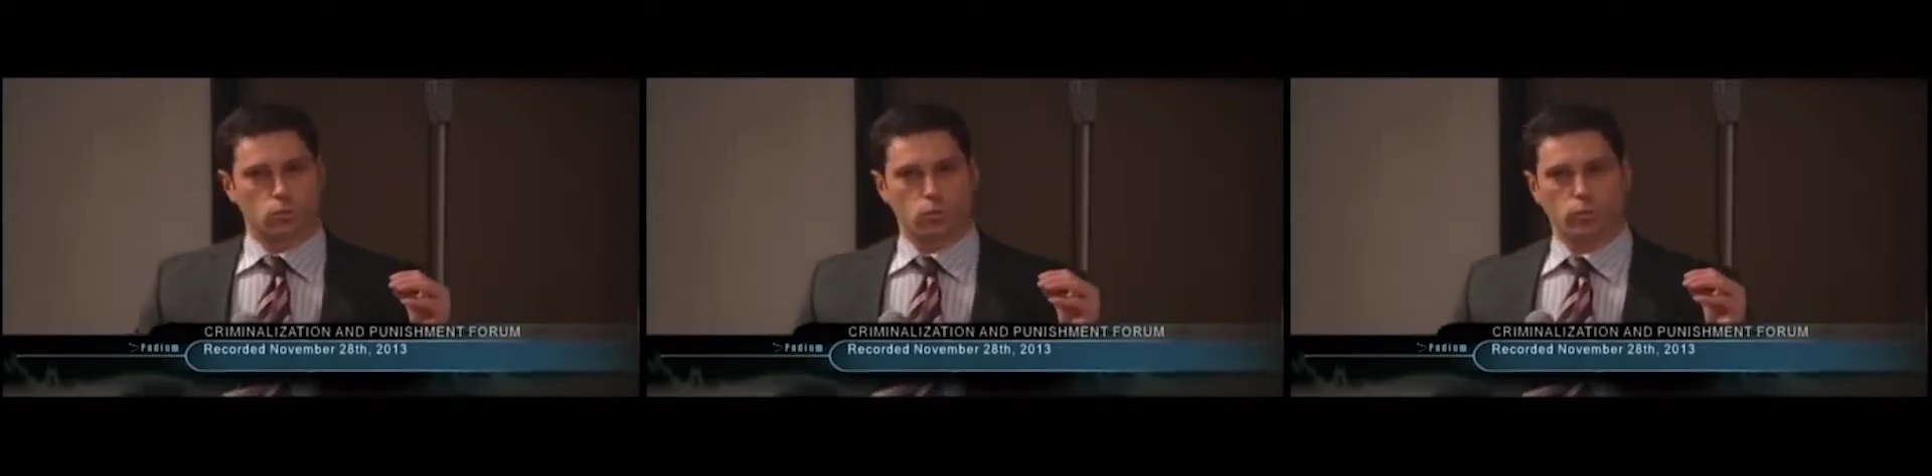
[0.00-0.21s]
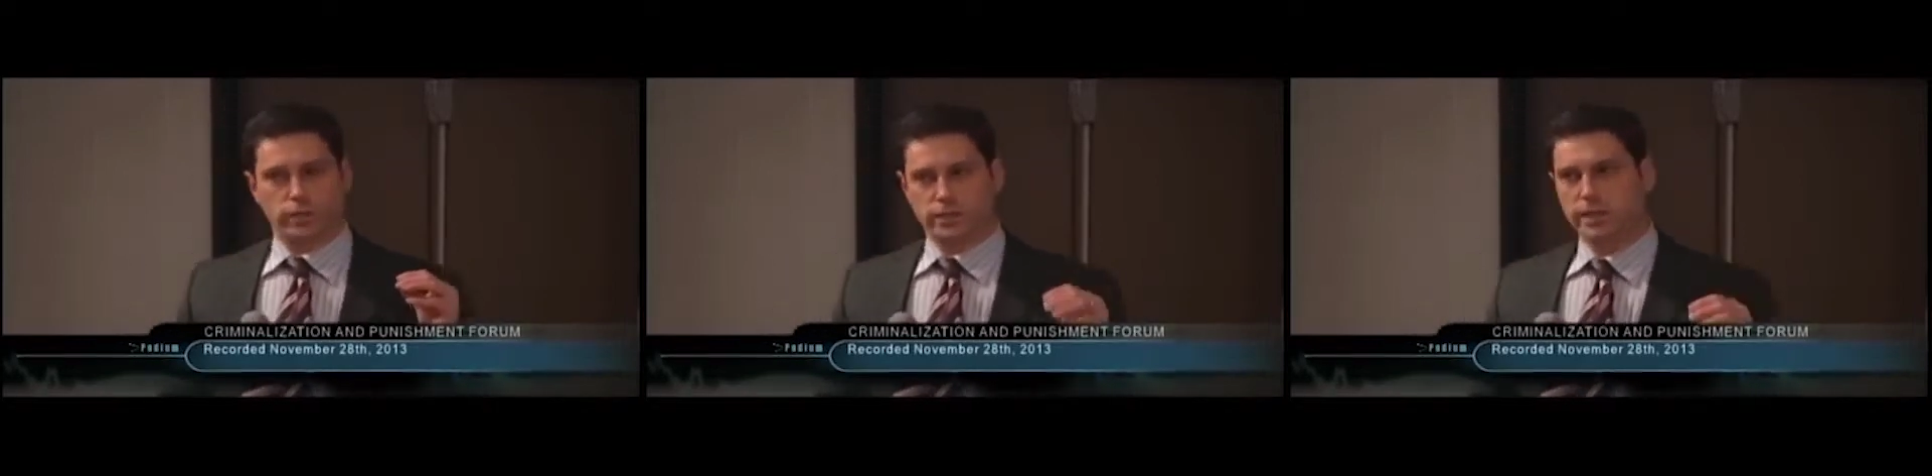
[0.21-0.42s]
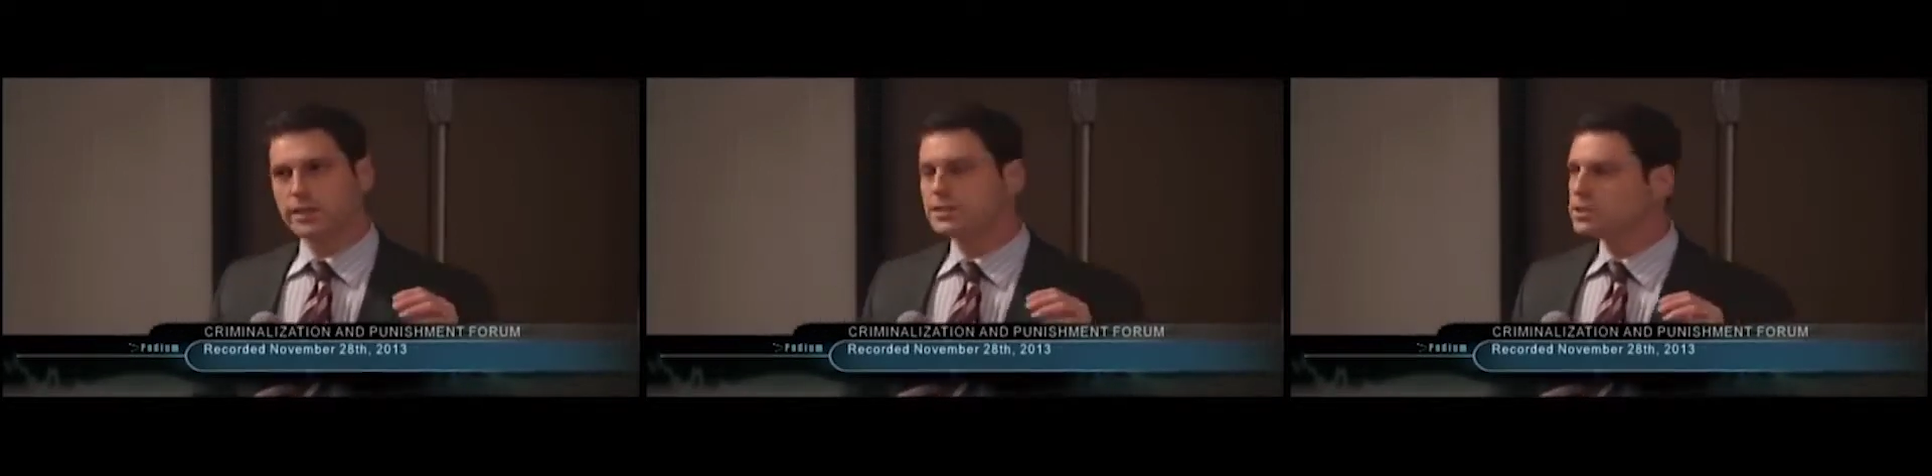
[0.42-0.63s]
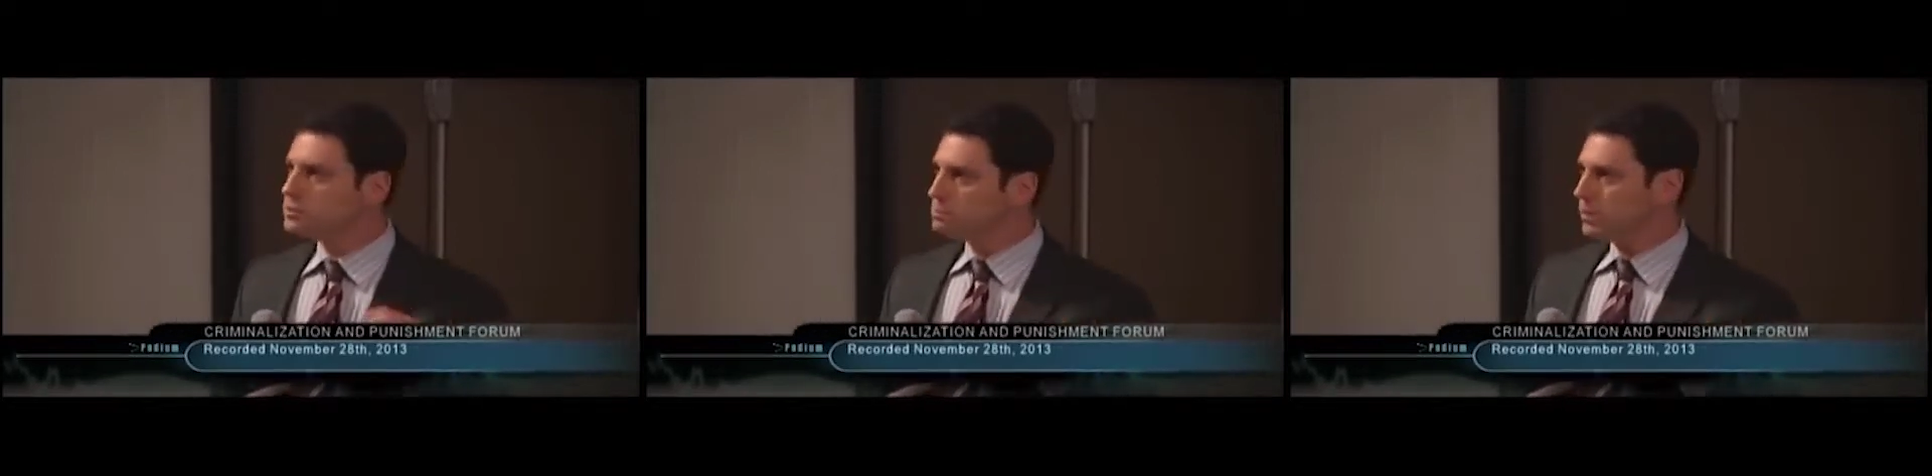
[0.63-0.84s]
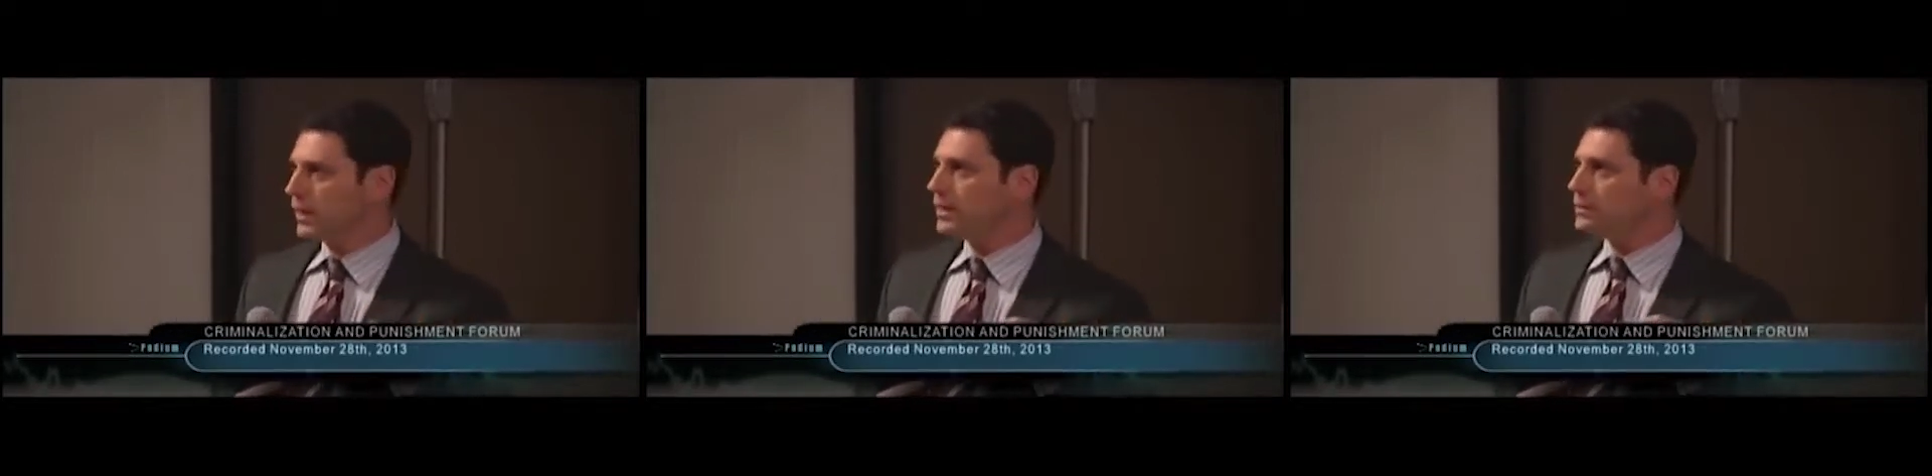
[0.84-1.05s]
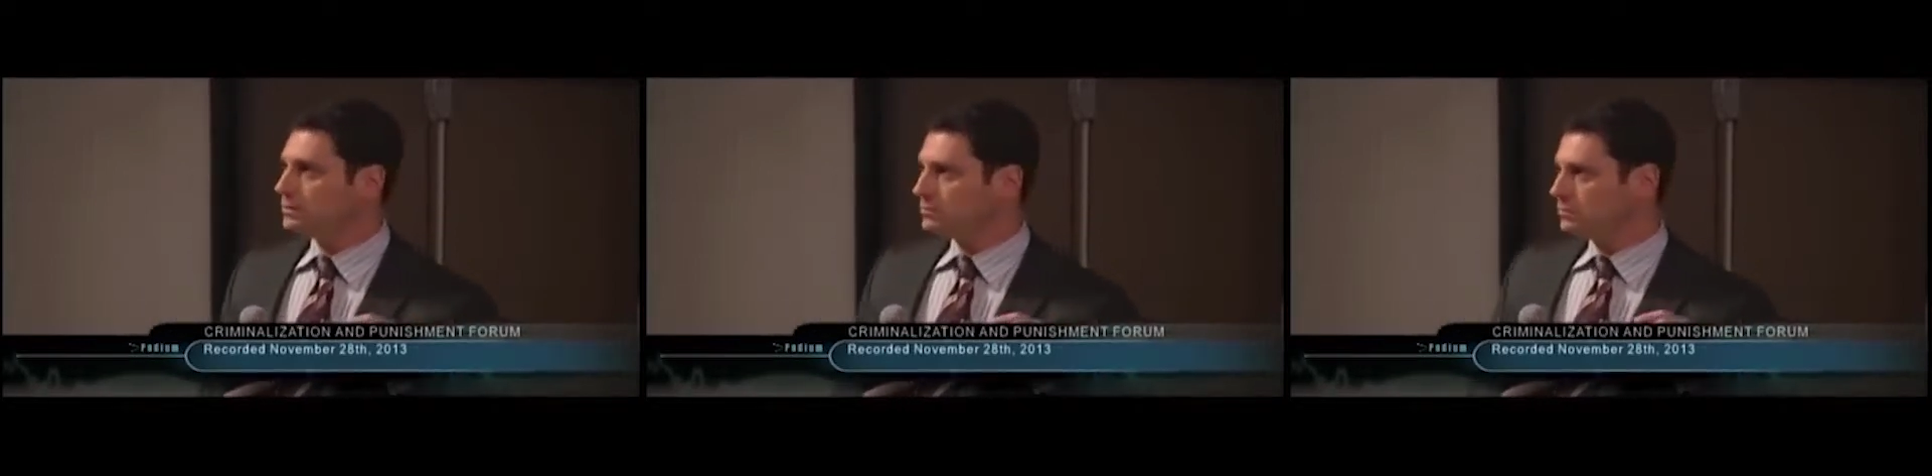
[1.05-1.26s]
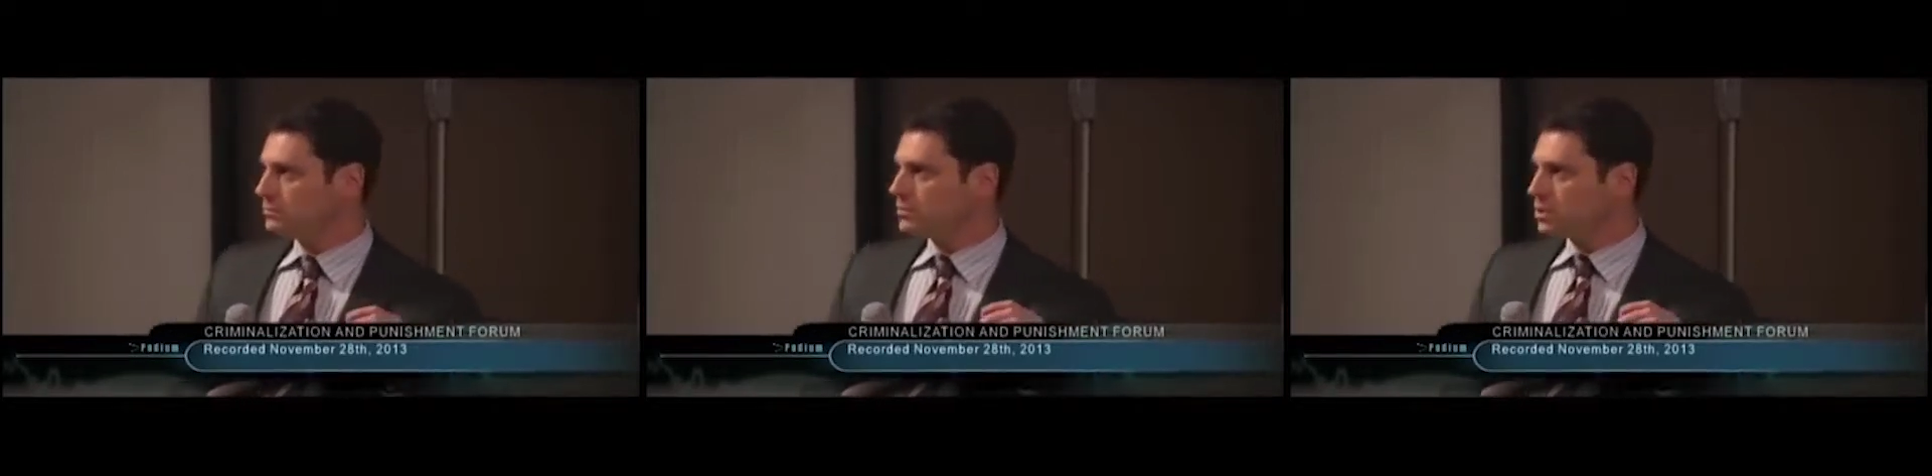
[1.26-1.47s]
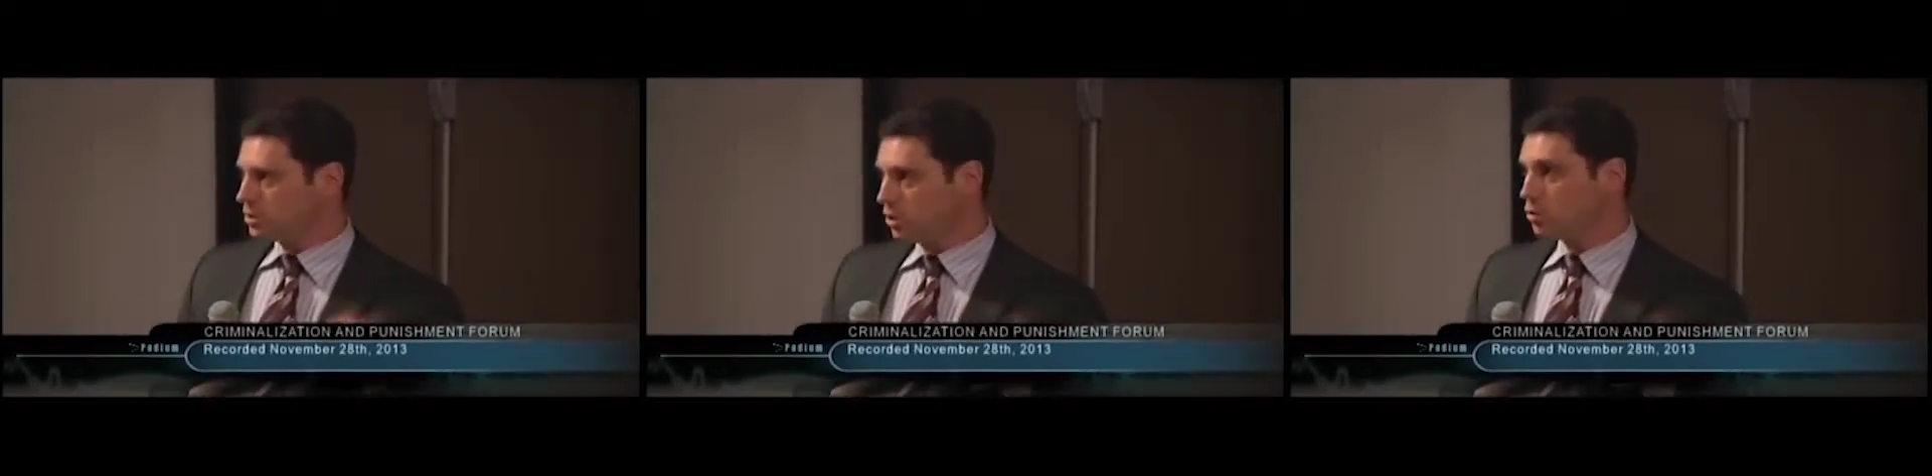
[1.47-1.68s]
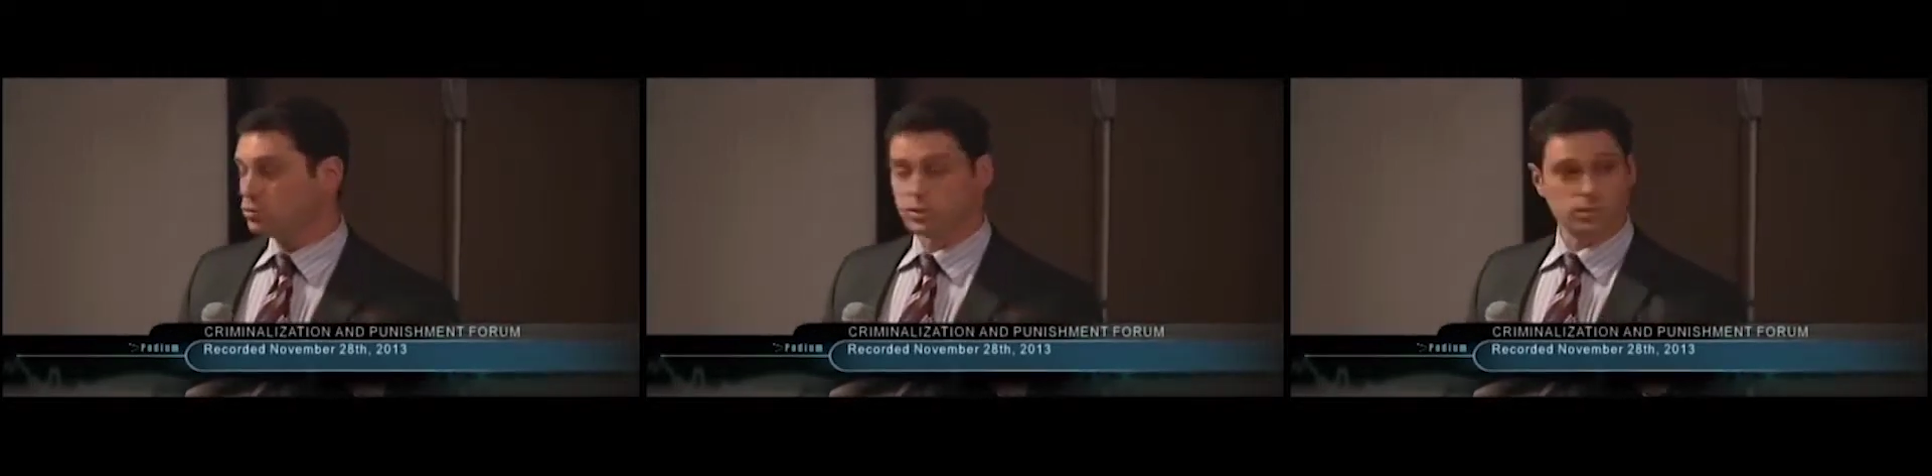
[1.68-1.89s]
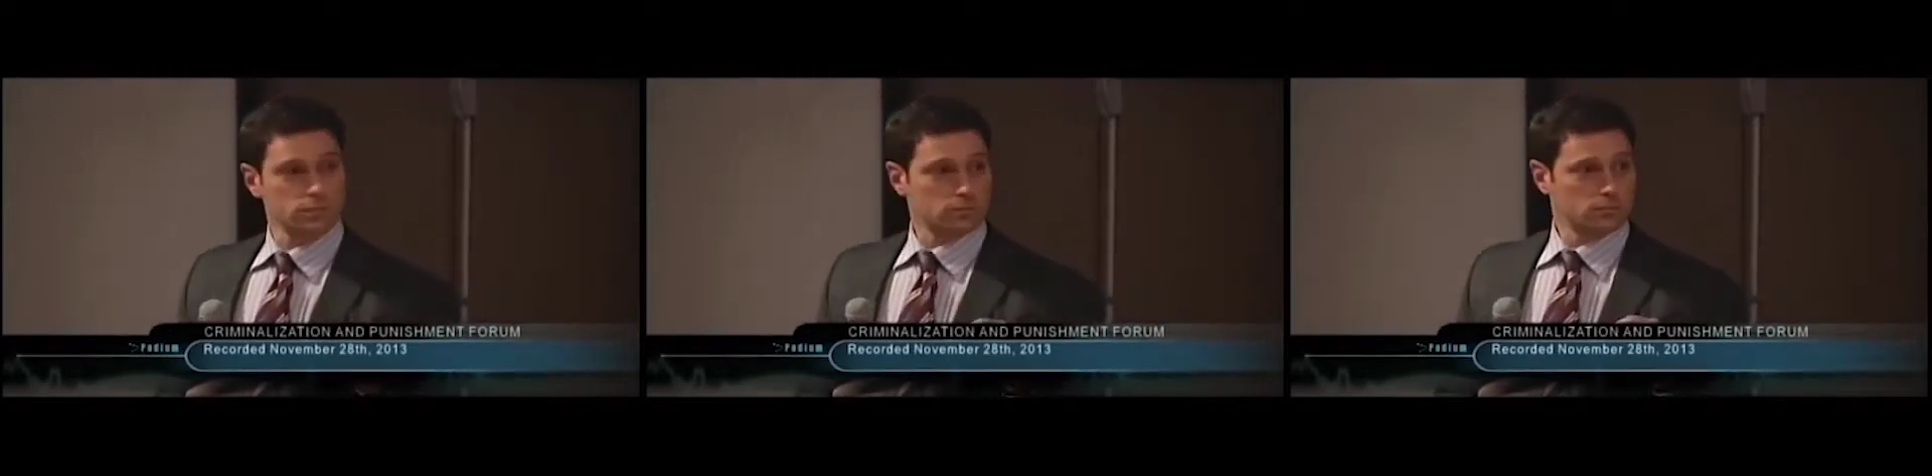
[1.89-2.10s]
When Kingston Pen
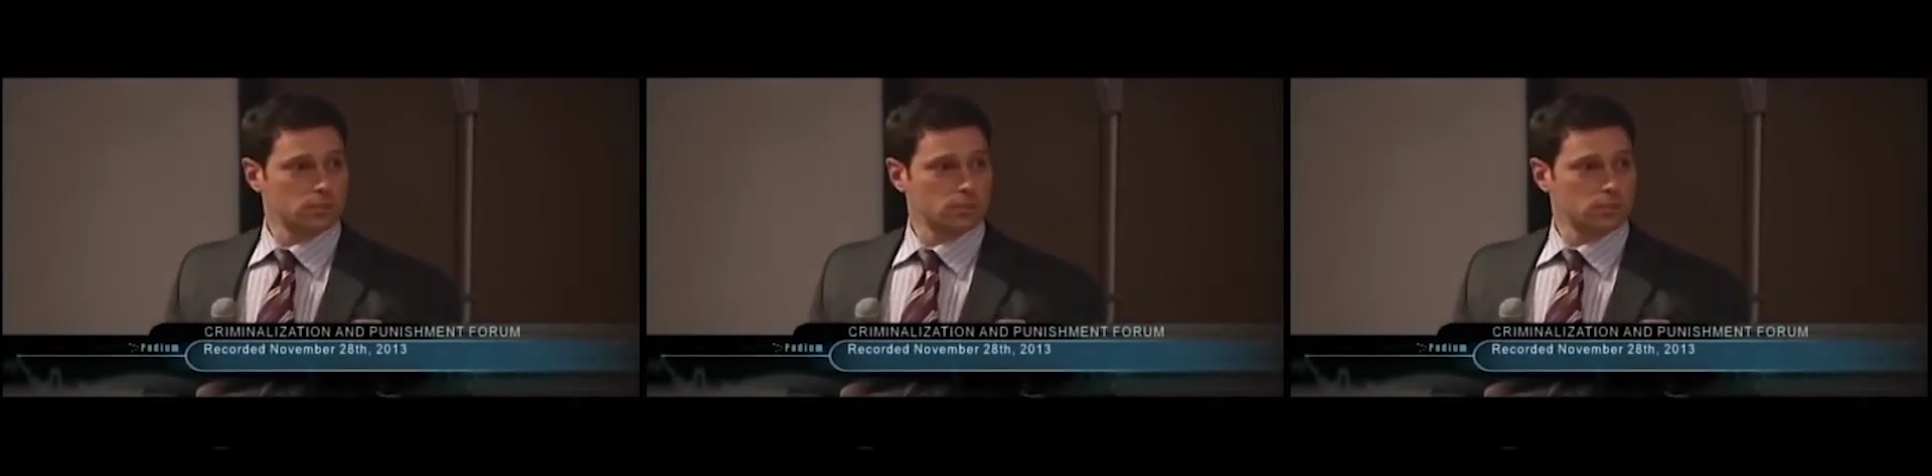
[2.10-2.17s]
closed,